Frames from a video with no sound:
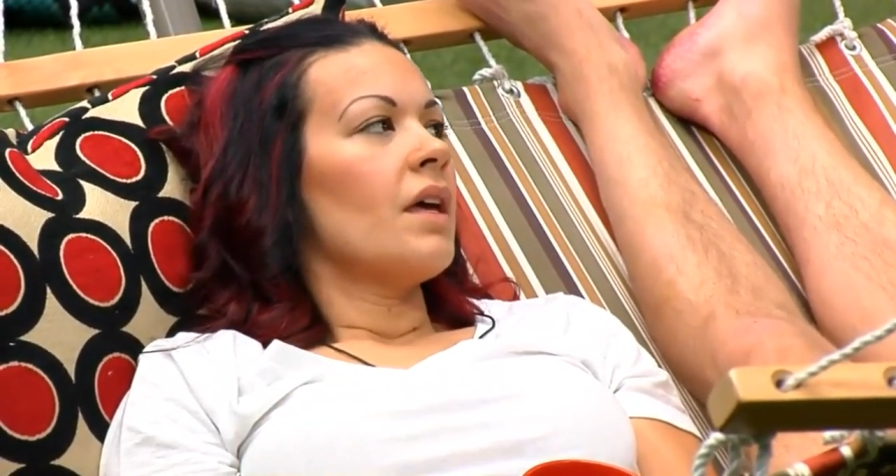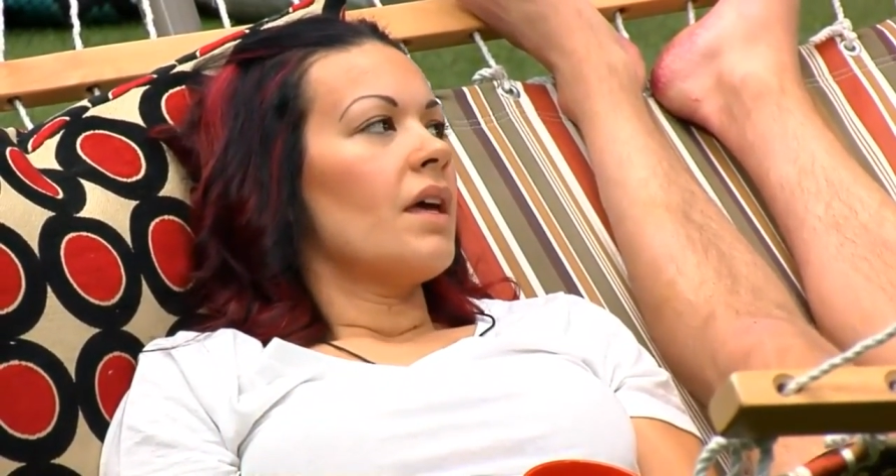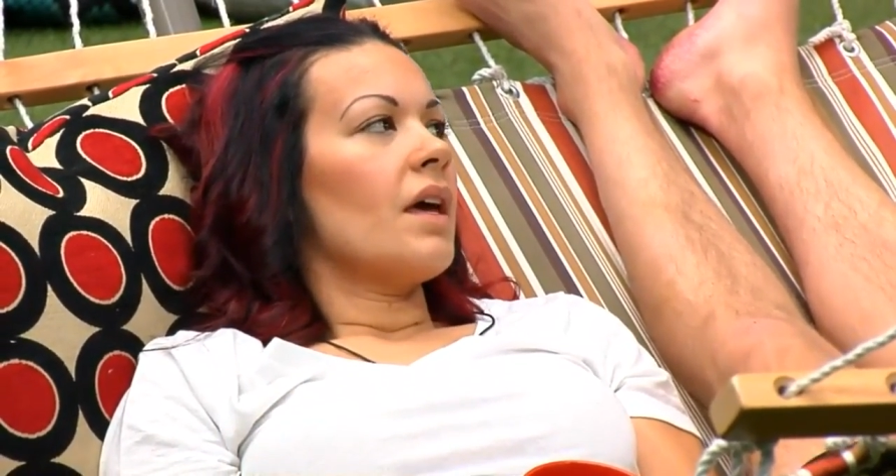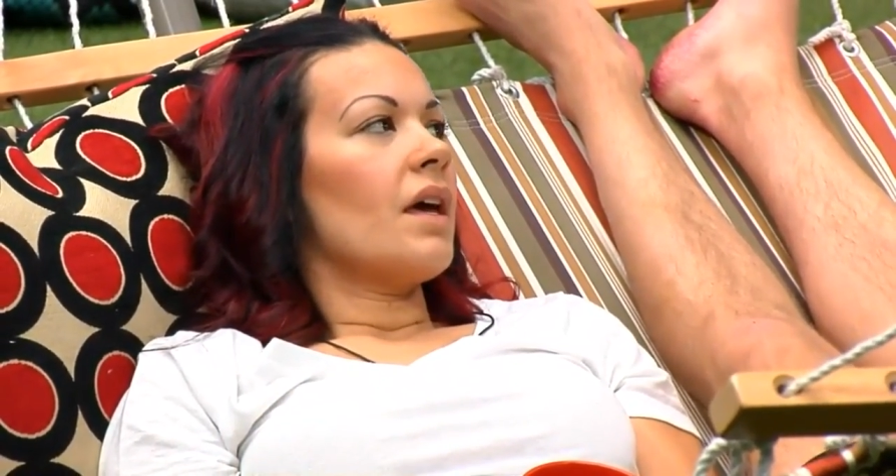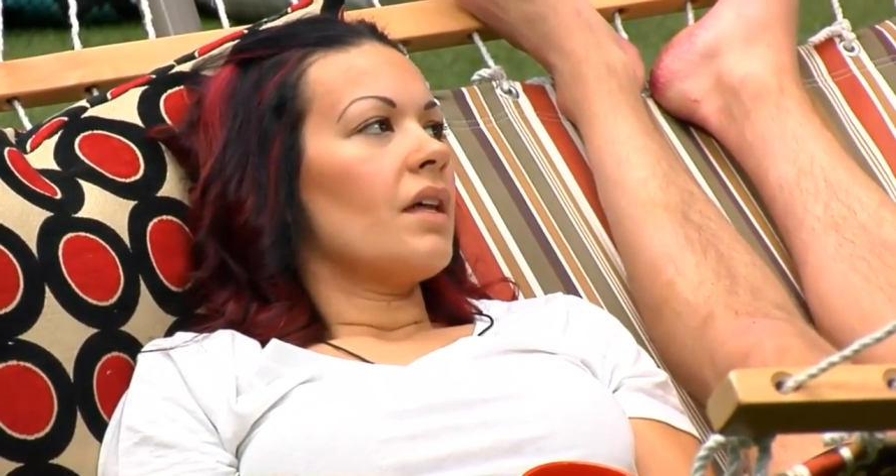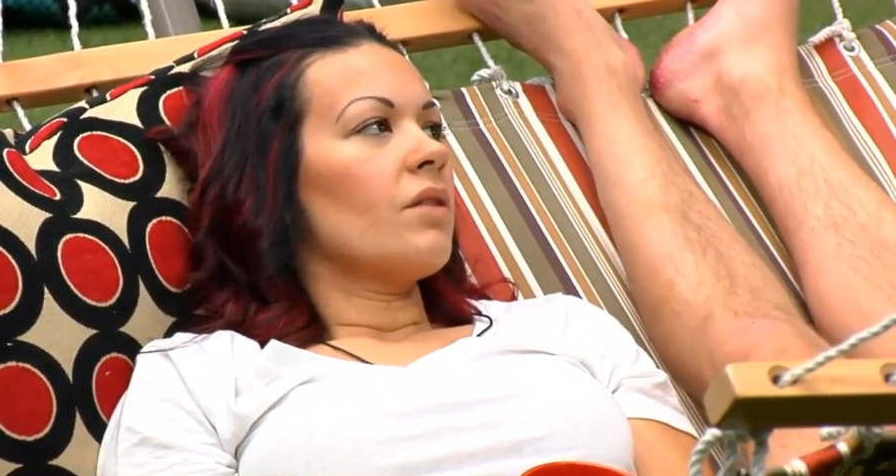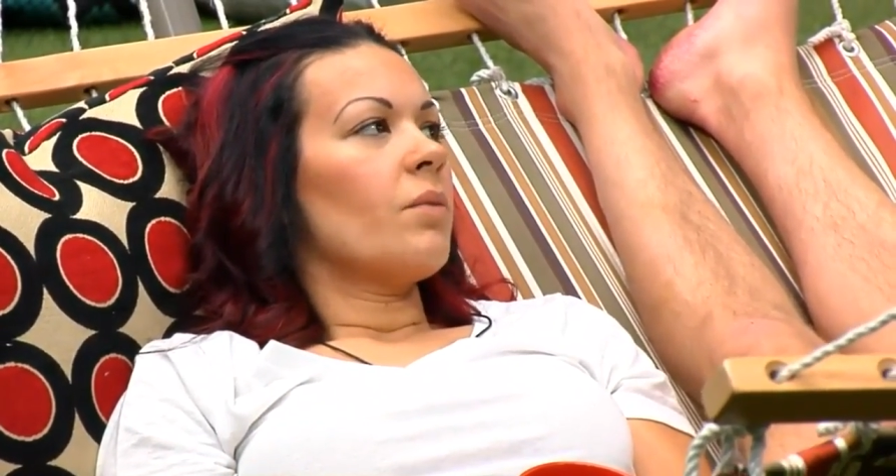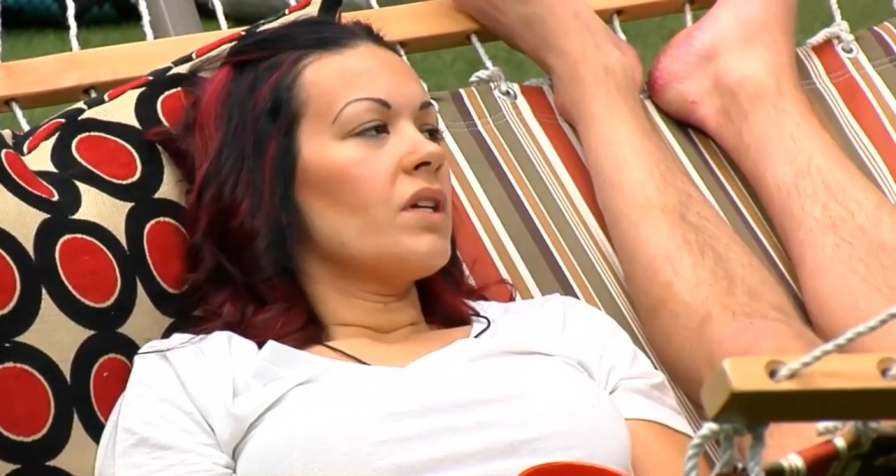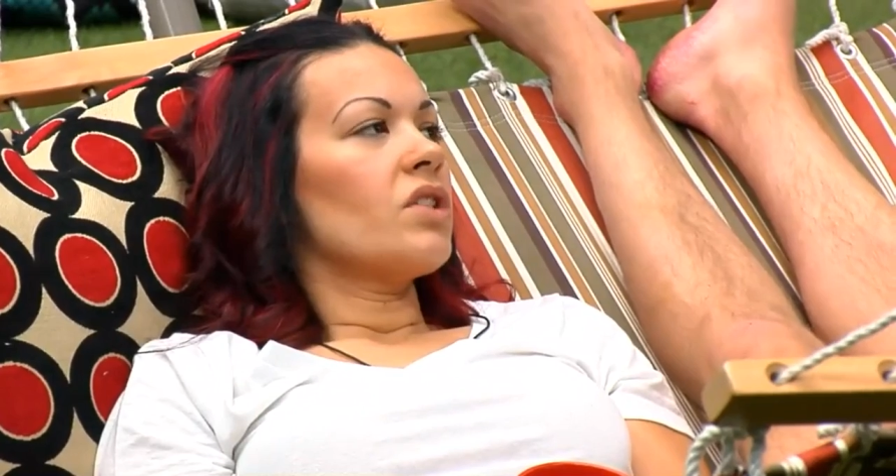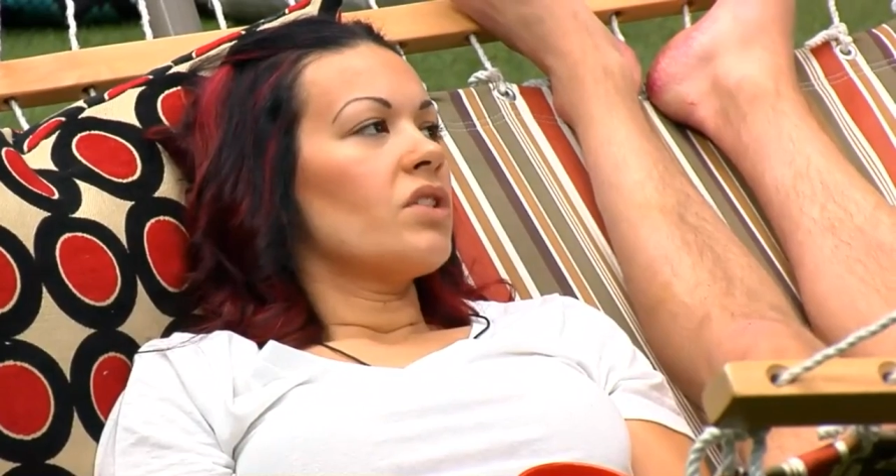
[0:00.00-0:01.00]
and the
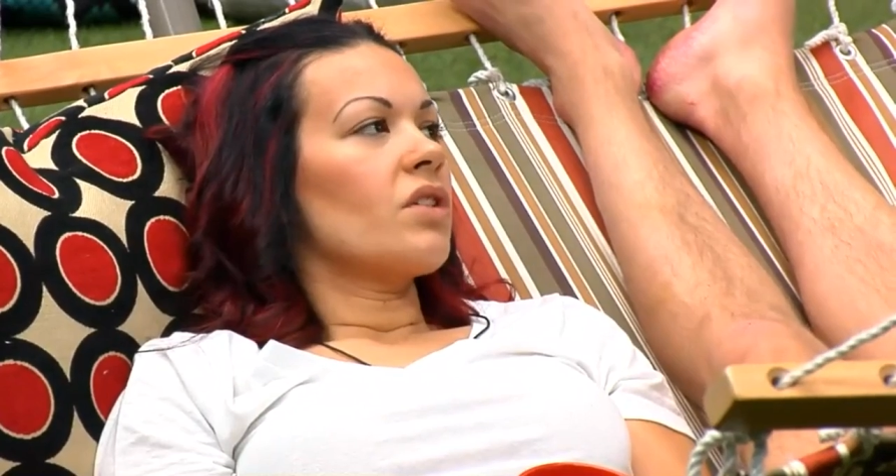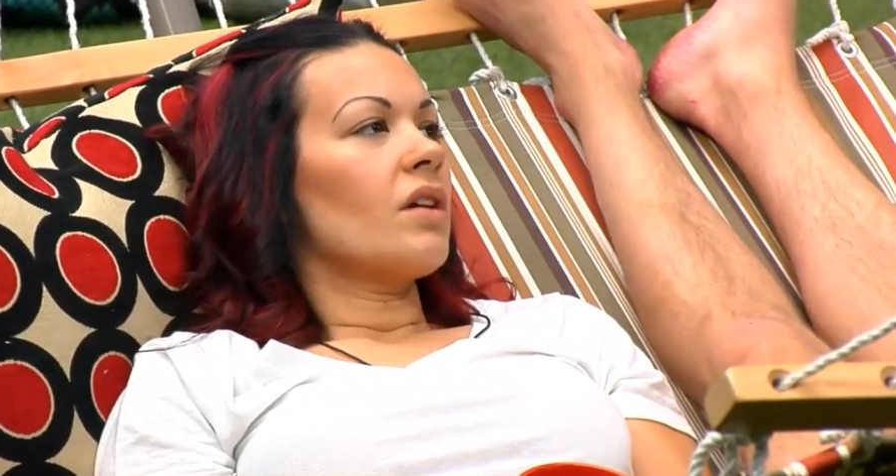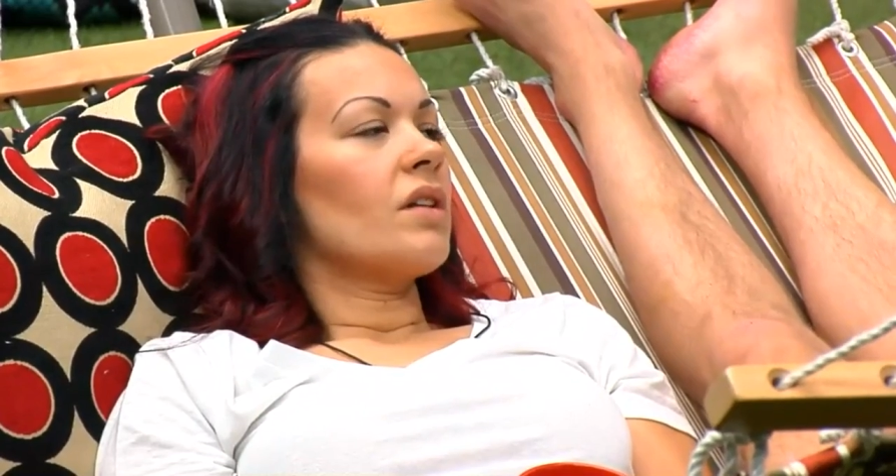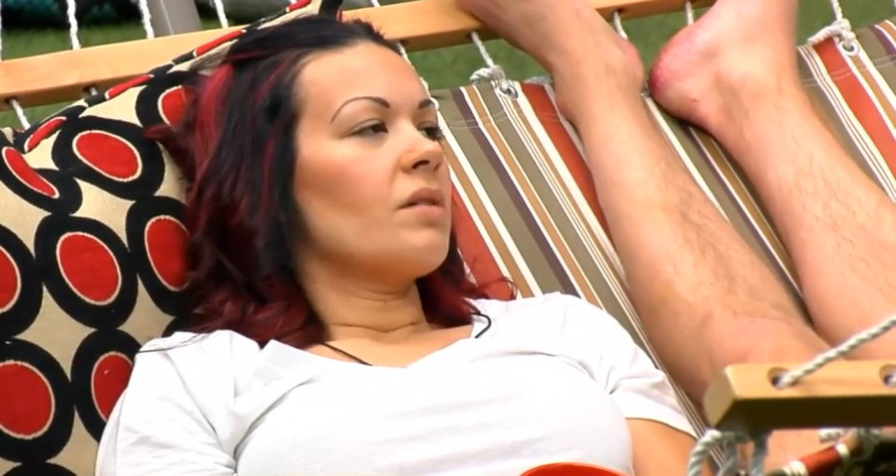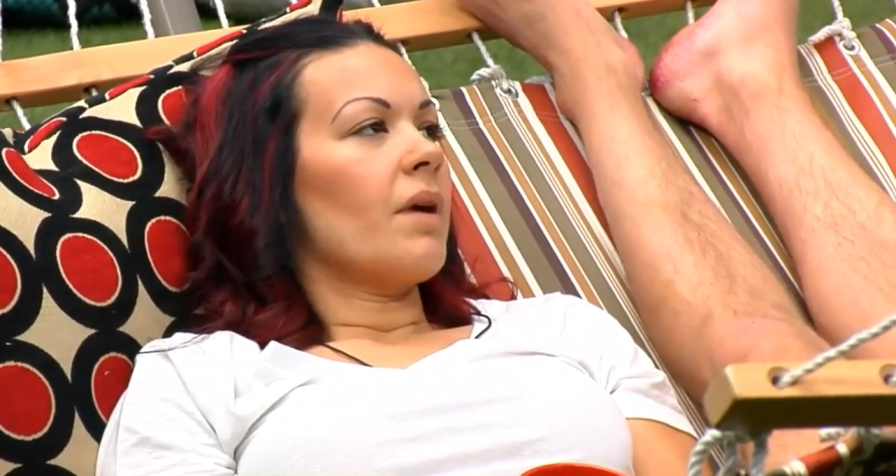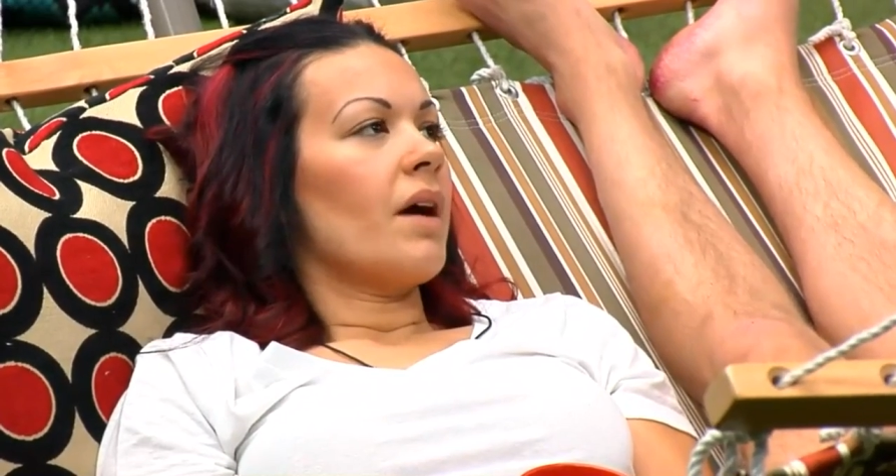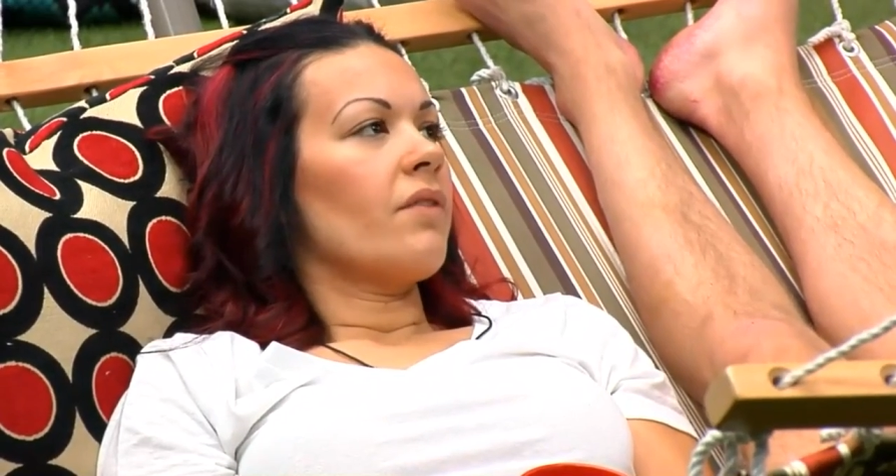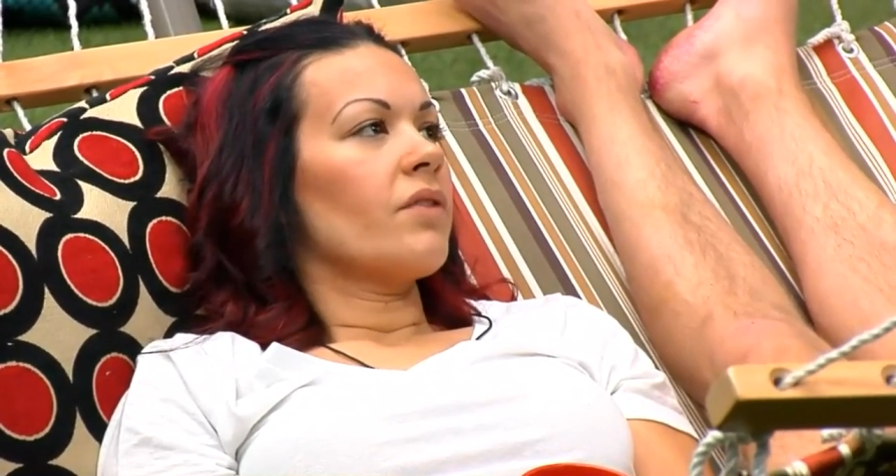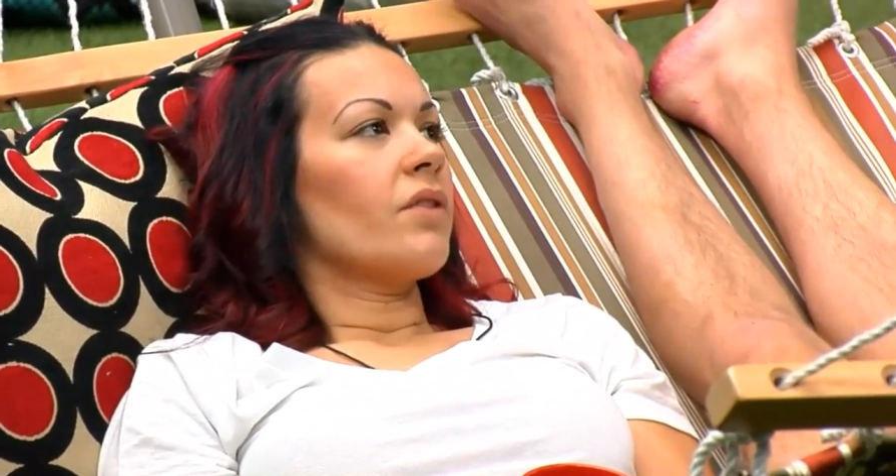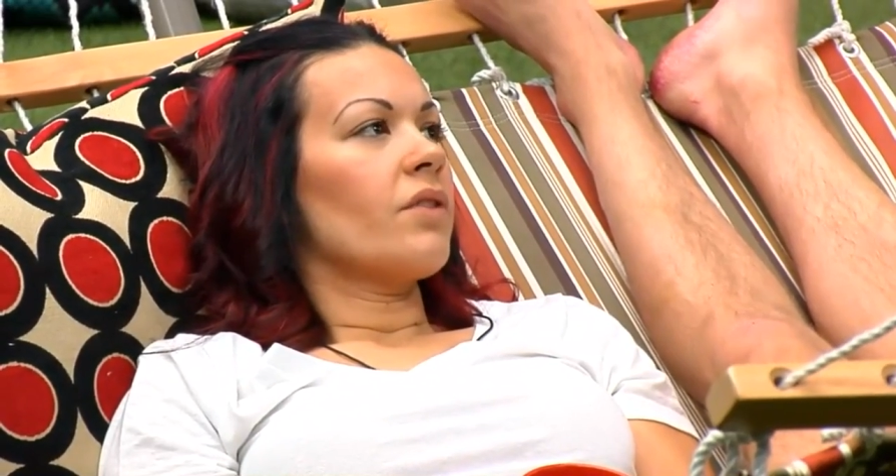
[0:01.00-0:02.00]
way she's gone to bat
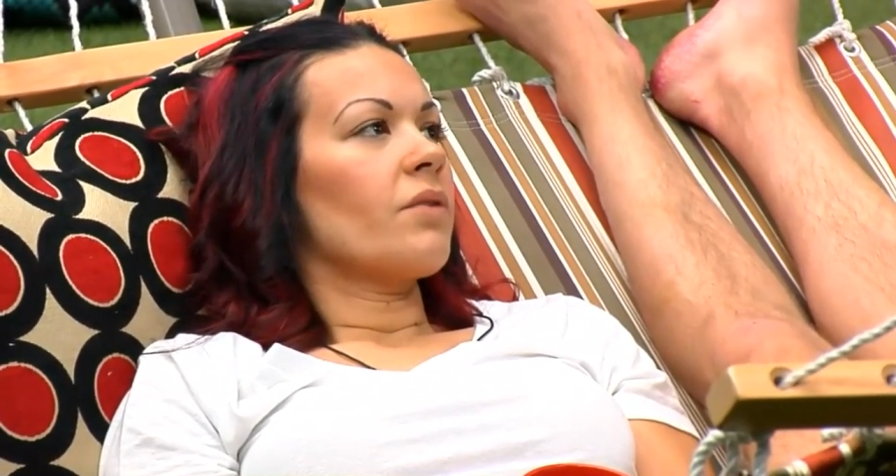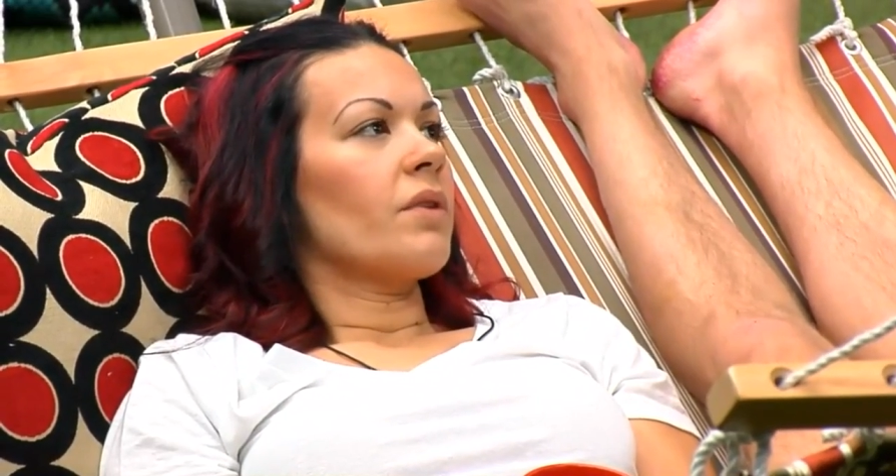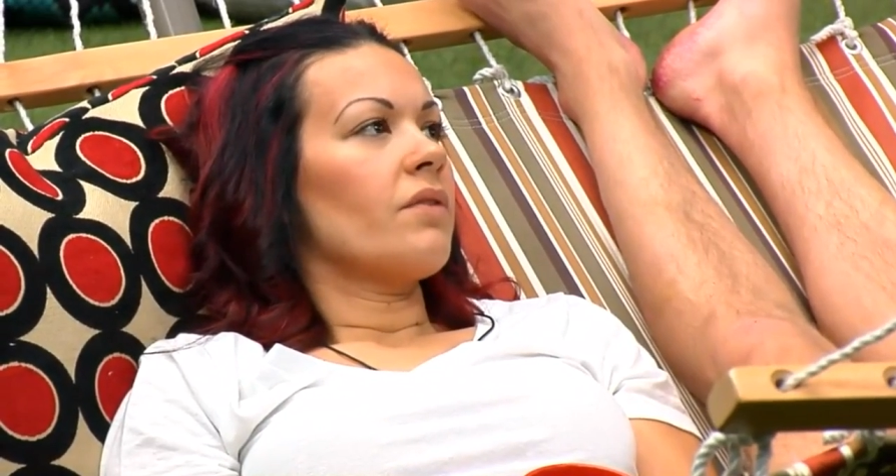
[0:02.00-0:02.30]
for the 3